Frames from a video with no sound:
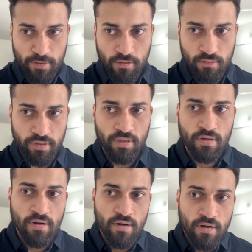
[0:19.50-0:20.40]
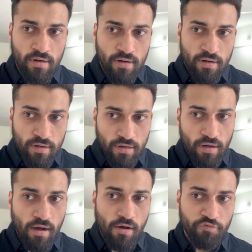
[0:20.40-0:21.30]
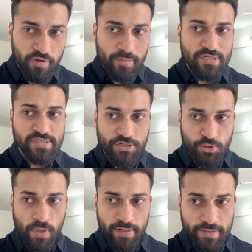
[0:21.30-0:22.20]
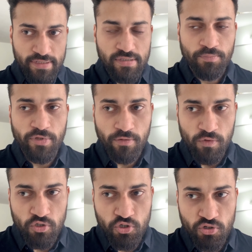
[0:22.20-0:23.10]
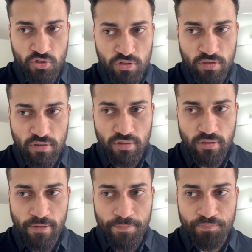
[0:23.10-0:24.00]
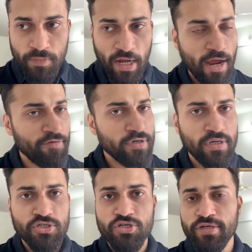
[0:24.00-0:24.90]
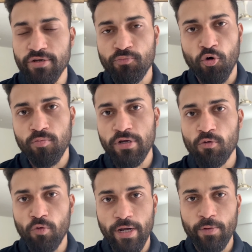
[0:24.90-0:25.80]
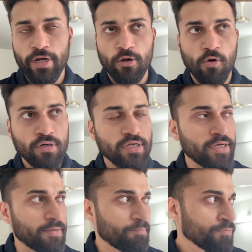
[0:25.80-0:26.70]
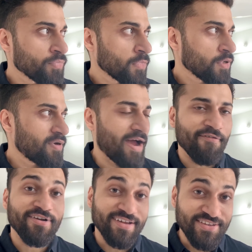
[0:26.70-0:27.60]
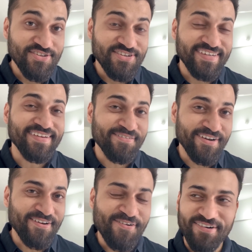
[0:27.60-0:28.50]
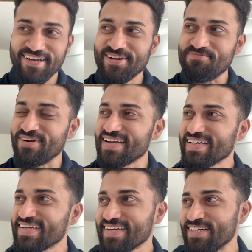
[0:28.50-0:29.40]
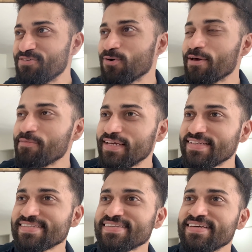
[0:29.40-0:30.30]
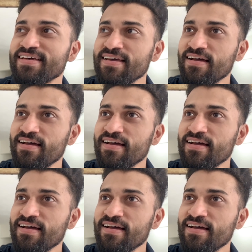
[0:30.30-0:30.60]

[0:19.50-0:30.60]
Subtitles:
about female sexuality, something which I haven't touched in probably a very, very long time. I haven't touched in a very long time. But, what I mean is,